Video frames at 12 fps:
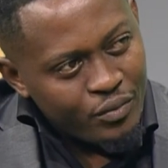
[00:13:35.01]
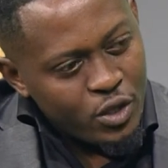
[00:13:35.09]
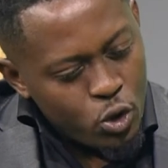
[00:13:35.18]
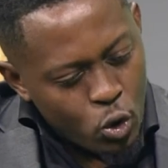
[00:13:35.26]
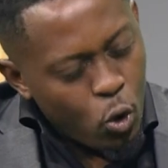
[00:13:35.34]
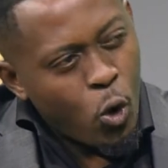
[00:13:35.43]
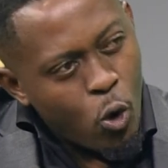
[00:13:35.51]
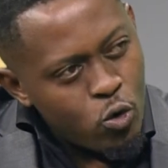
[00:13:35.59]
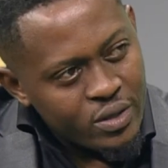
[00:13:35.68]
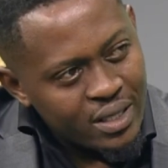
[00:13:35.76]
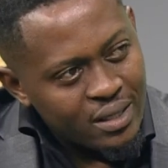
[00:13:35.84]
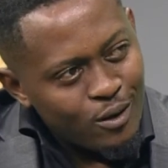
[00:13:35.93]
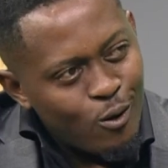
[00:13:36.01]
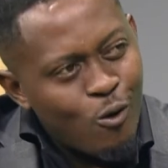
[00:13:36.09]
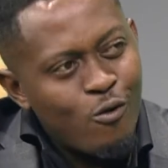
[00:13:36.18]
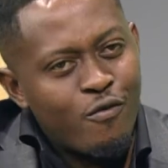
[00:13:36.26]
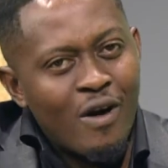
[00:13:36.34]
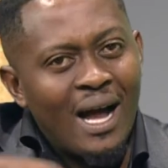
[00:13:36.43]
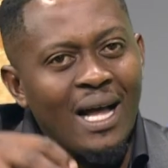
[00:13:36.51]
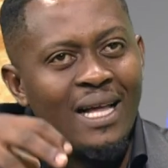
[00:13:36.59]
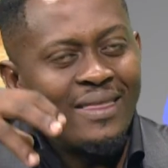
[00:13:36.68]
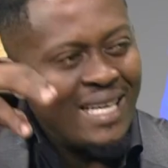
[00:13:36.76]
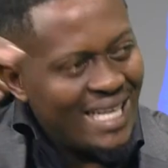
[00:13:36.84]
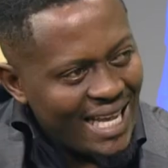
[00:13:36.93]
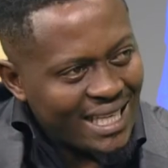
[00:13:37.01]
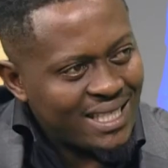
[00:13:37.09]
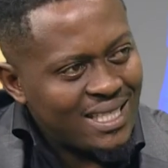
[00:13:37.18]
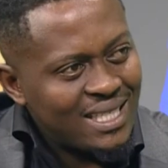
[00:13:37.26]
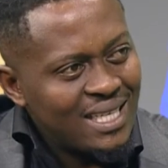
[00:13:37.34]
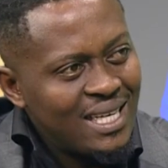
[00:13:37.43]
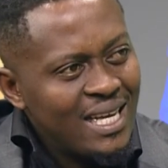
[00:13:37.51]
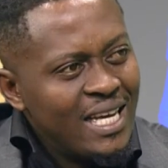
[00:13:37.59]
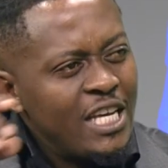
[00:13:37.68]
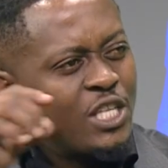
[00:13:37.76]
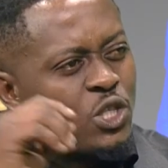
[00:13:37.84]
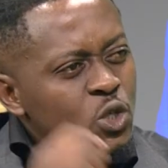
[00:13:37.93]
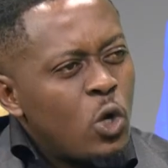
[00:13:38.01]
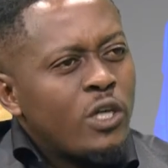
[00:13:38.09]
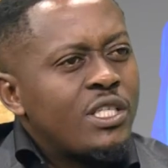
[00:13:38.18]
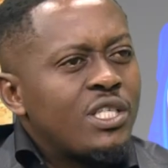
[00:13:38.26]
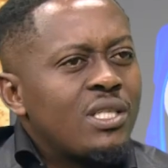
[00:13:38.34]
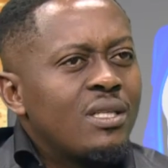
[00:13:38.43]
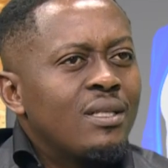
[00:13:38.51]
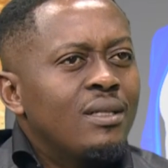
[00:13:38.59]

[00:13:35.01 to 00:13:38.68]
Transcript: your own over the next is not